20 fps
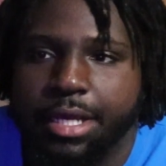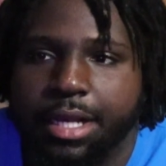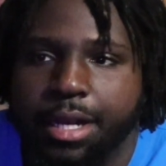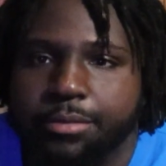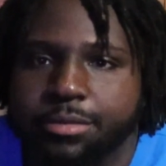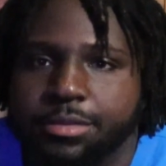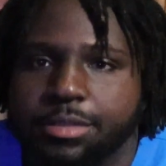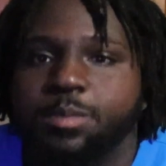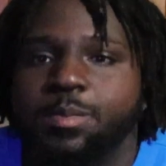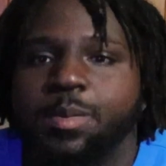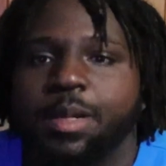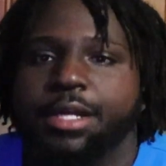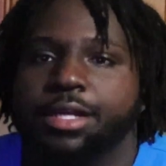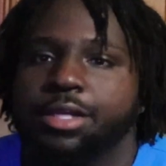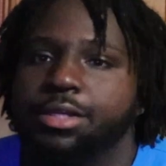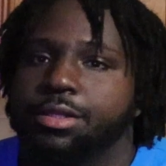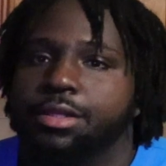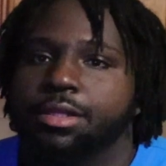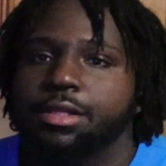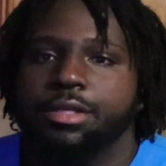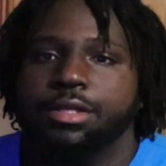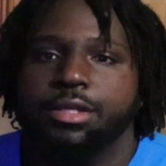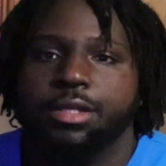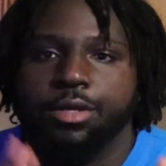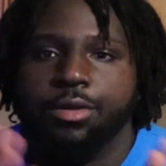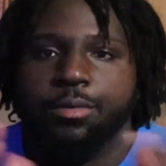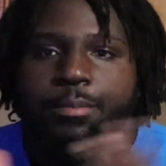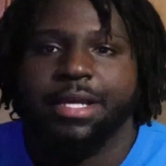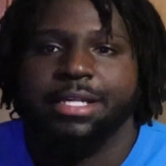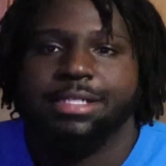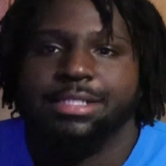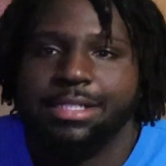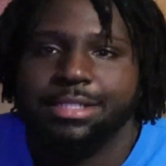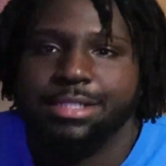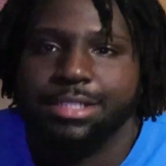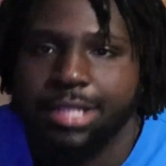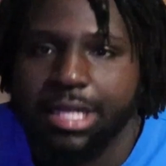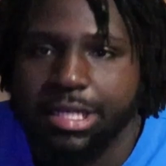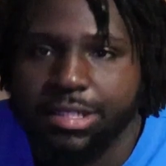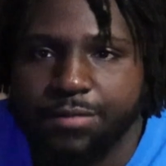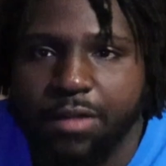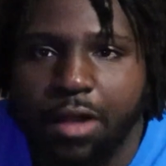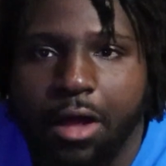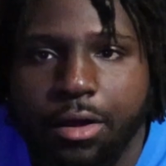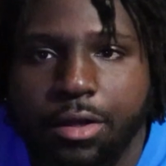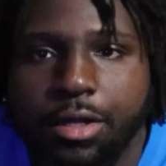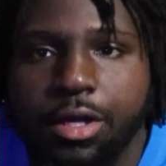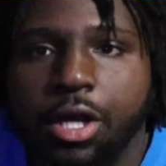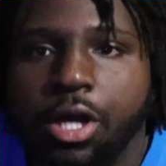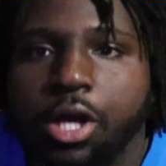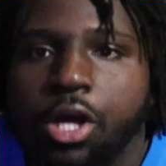and I was explaining, it'll make sense the next vlog.